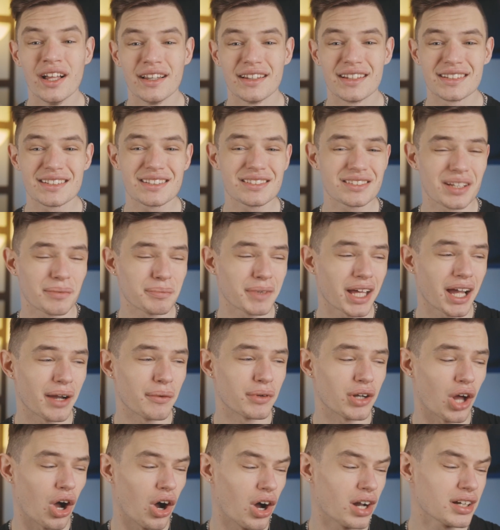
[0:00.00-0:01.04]
This is something I
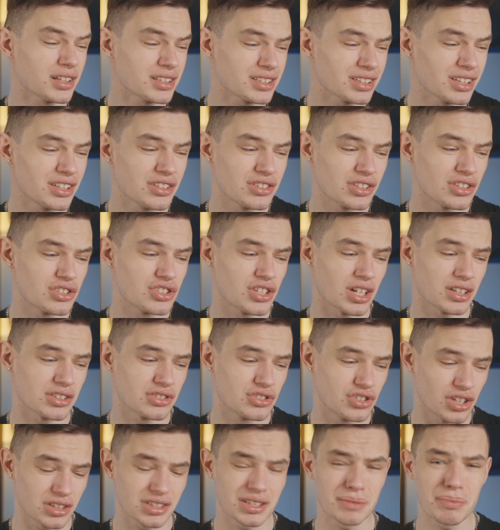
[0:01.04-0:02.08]
would honestly suggest
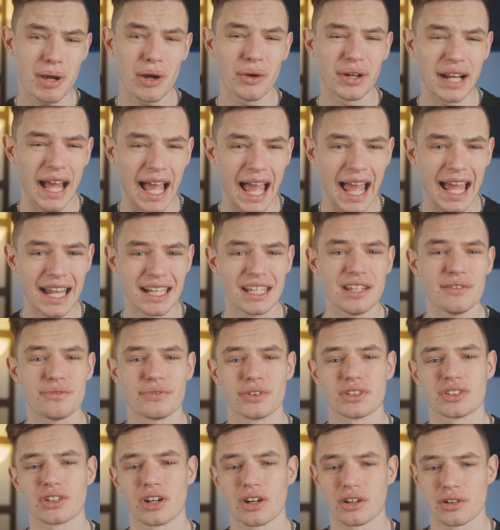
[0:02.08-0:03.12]
just about any
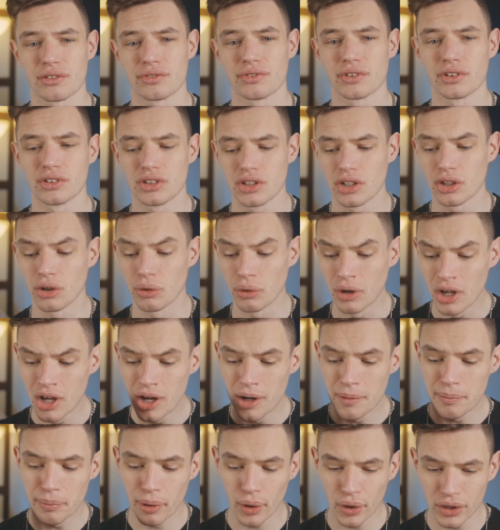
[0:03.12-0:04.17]
photographer do
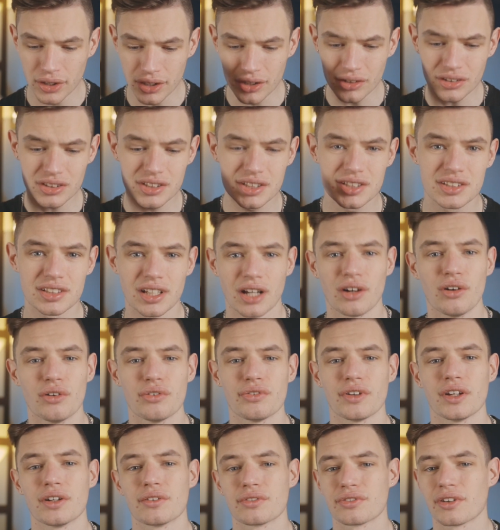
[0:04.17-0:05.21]
put
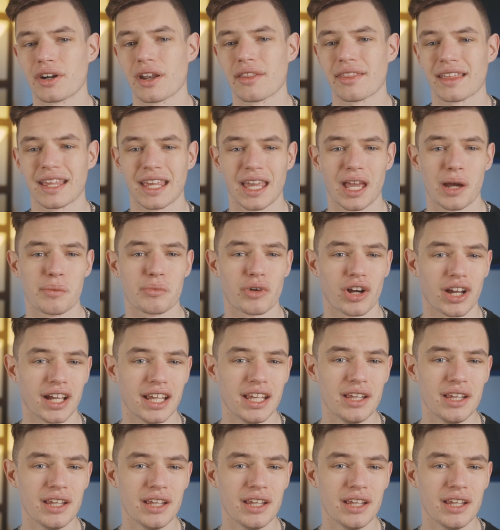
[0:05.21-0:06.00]
yourself in front of the camera,